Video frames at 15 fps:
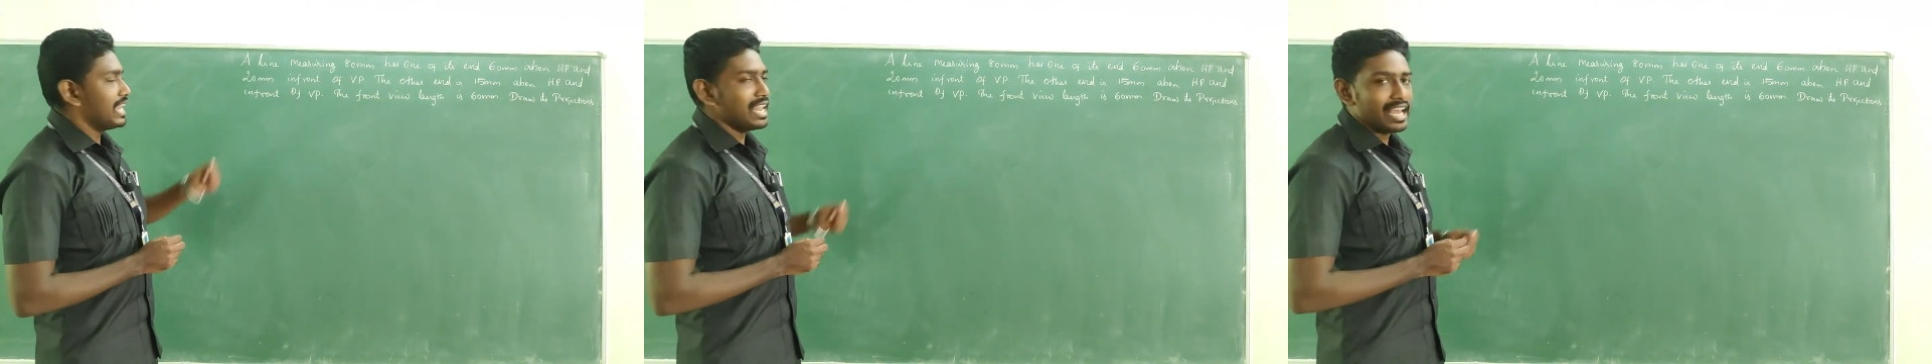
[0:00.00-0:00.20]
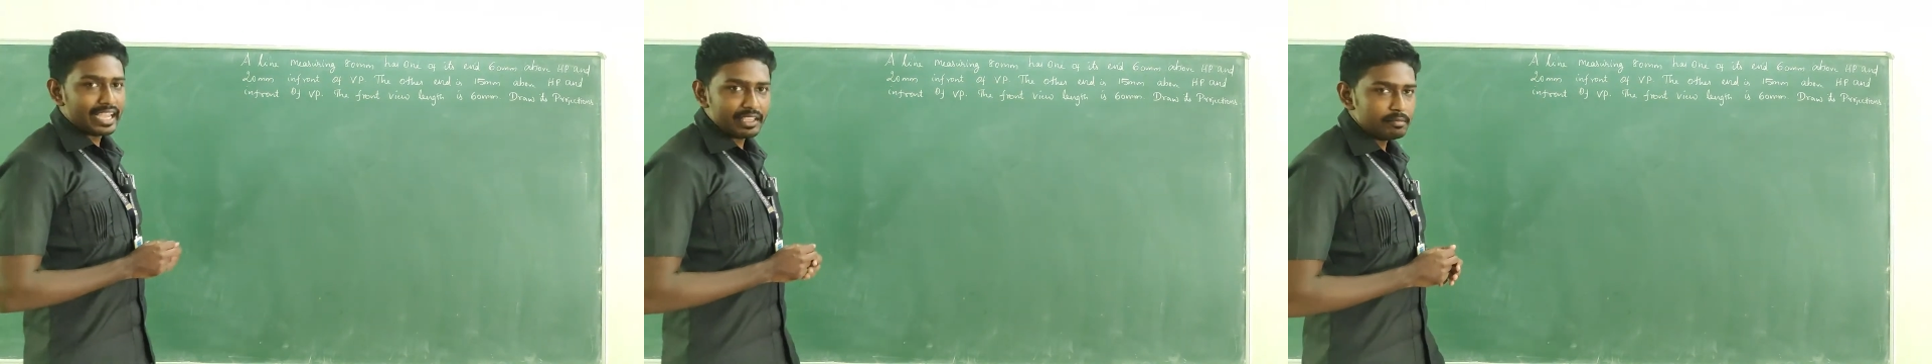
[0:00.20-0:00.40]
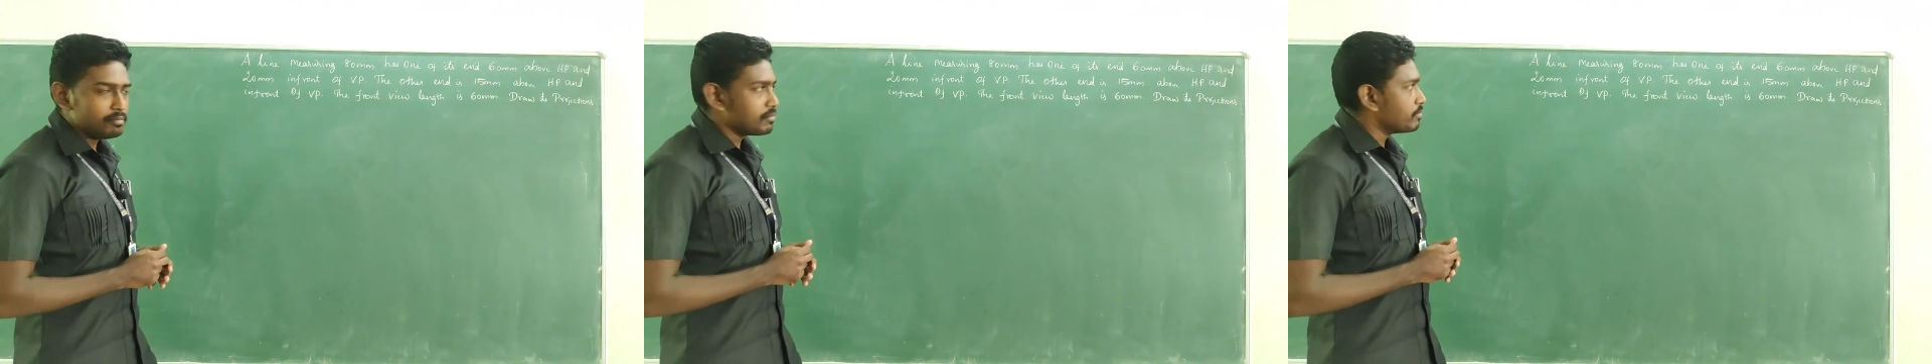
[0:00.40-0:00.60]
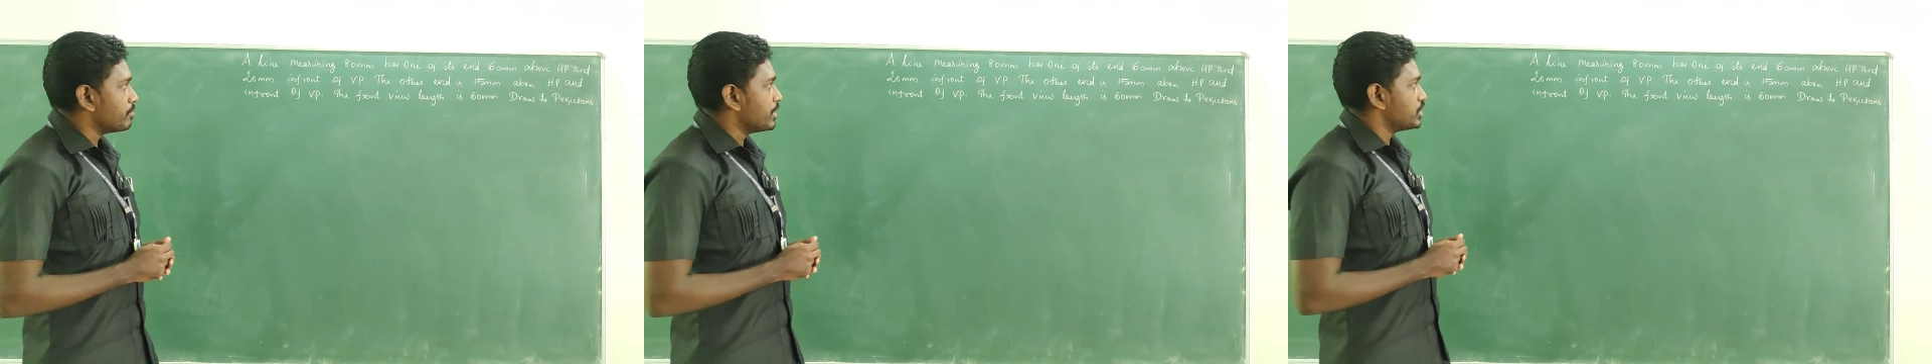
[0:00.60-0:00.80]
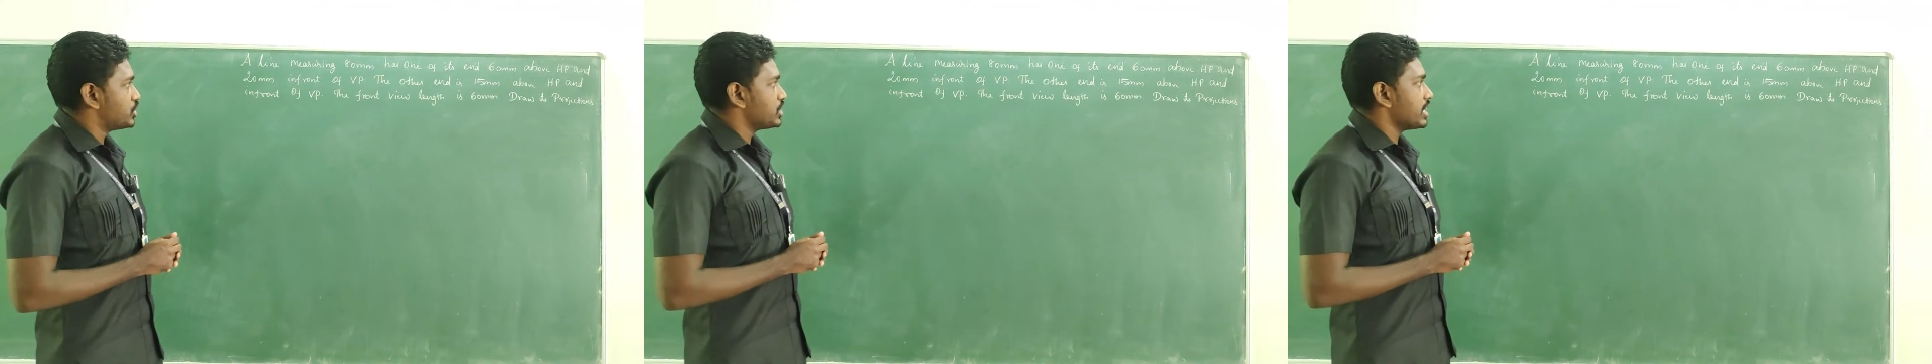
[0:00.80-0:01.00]

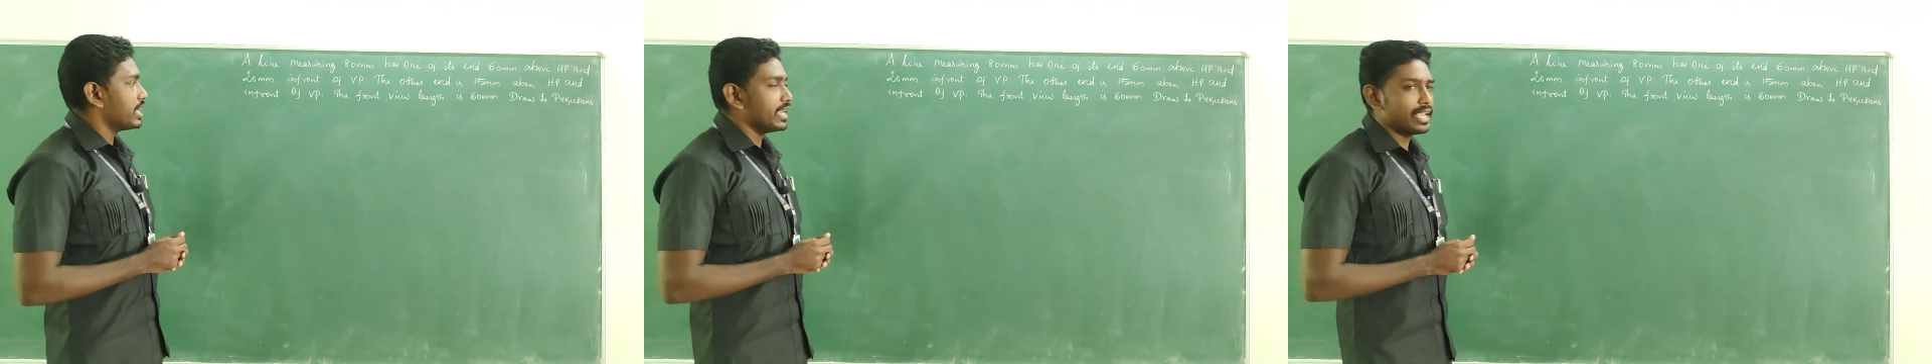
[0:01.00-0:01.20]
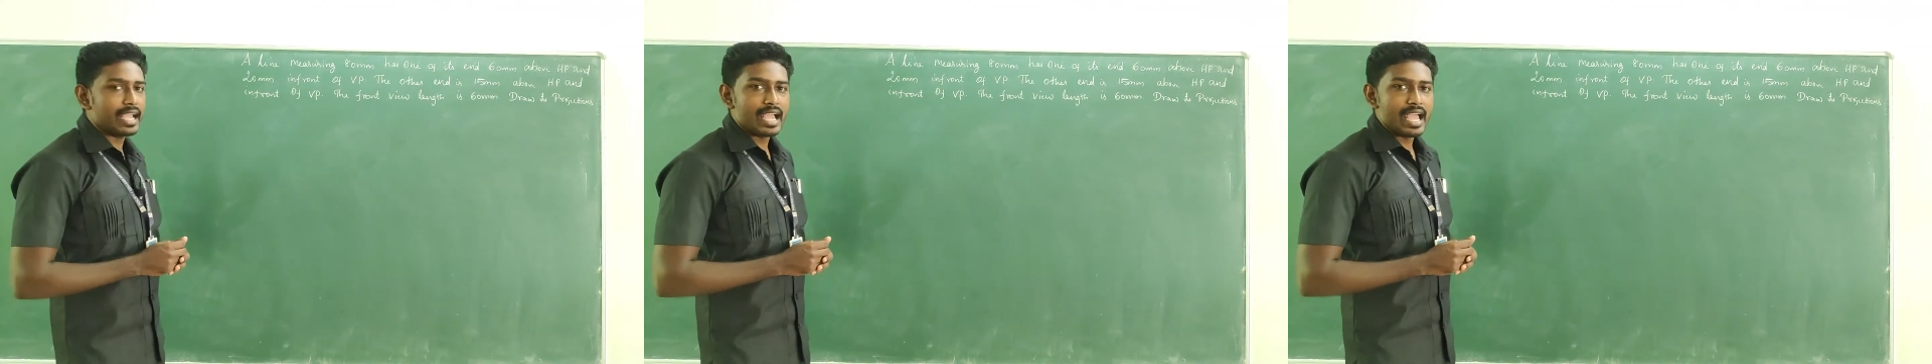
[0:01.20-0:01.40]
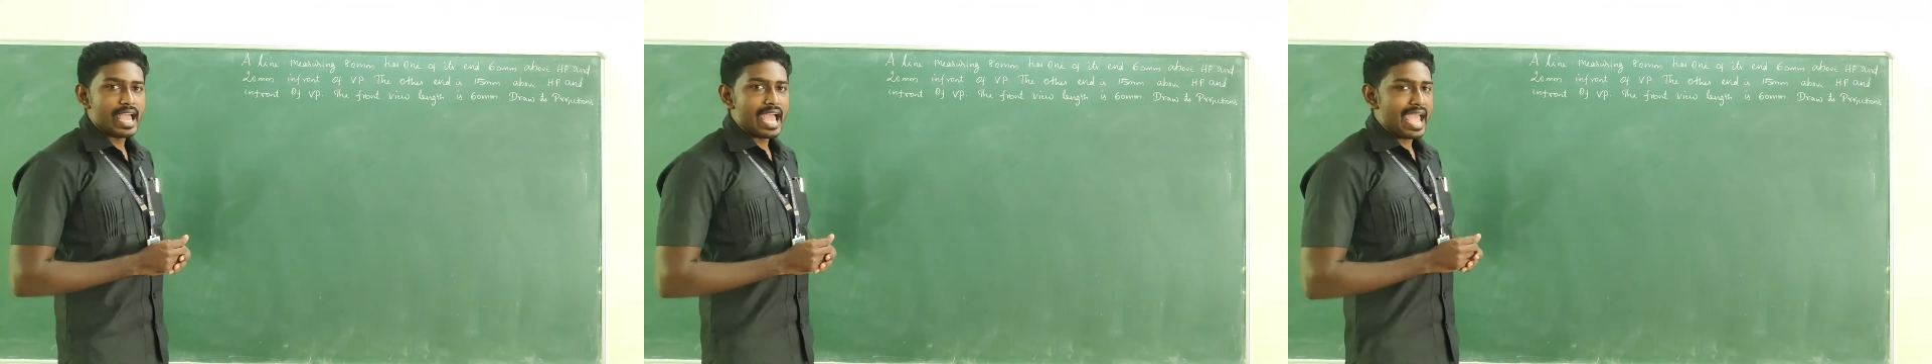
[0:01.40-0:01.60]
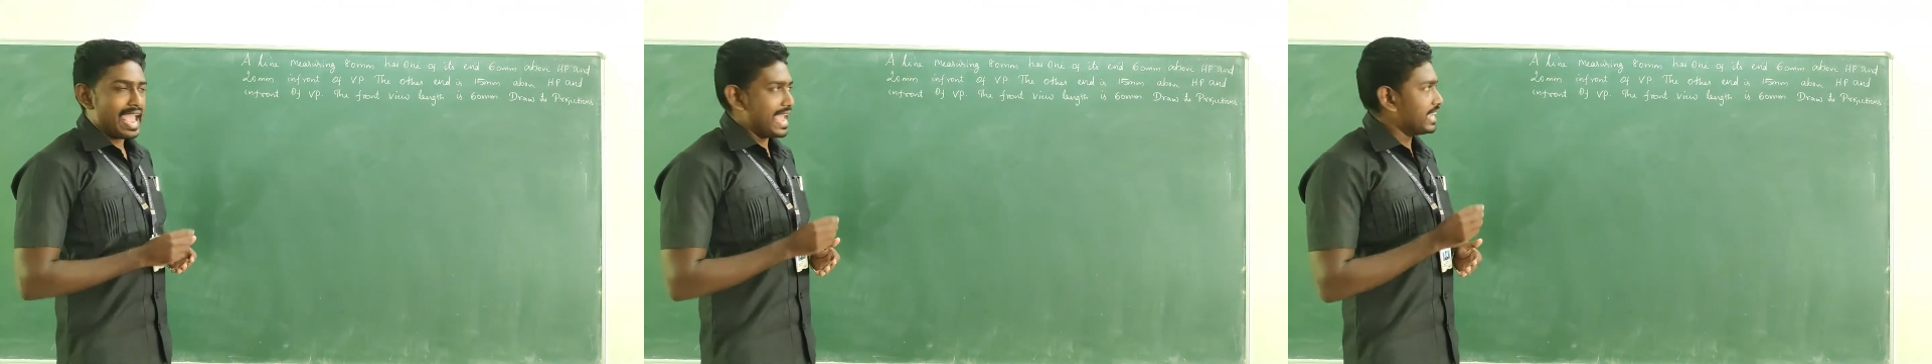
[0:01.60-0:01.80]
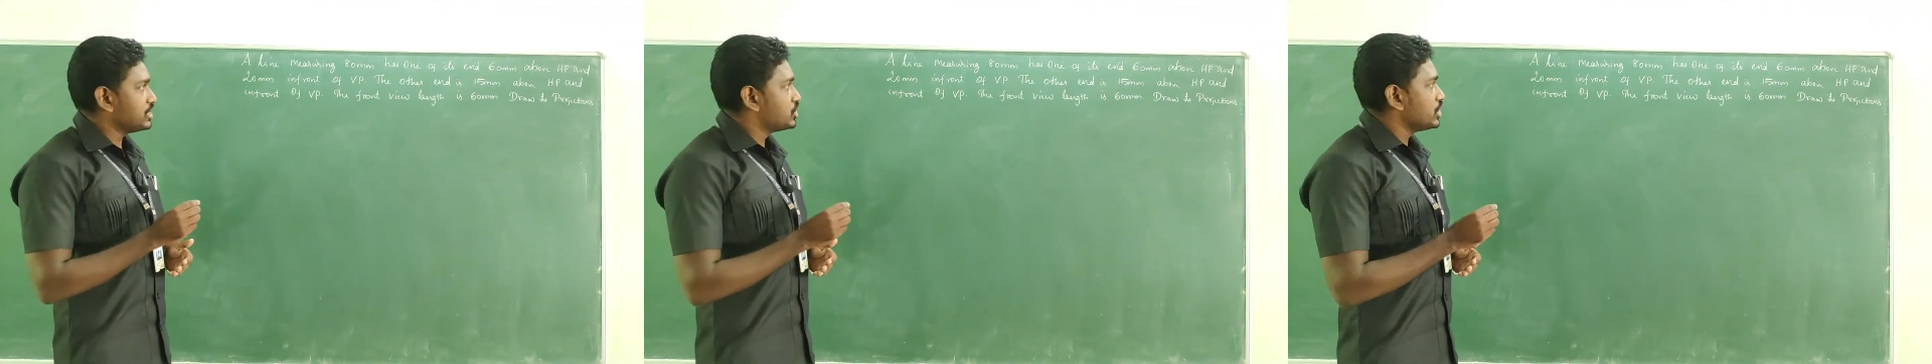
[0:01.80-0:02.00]
line measuring
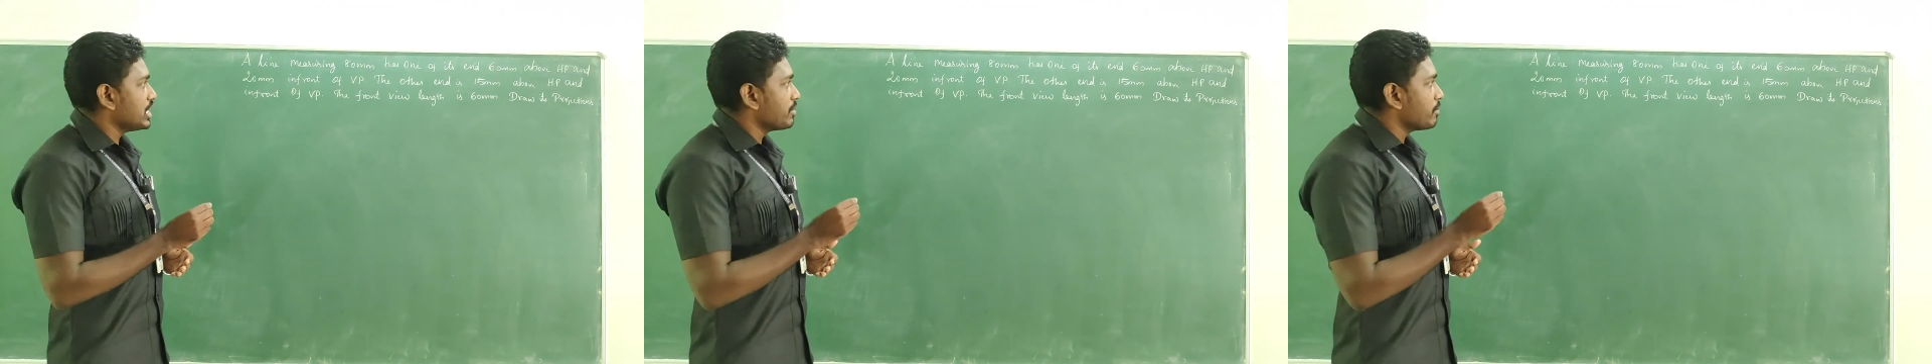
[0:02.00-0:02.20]
80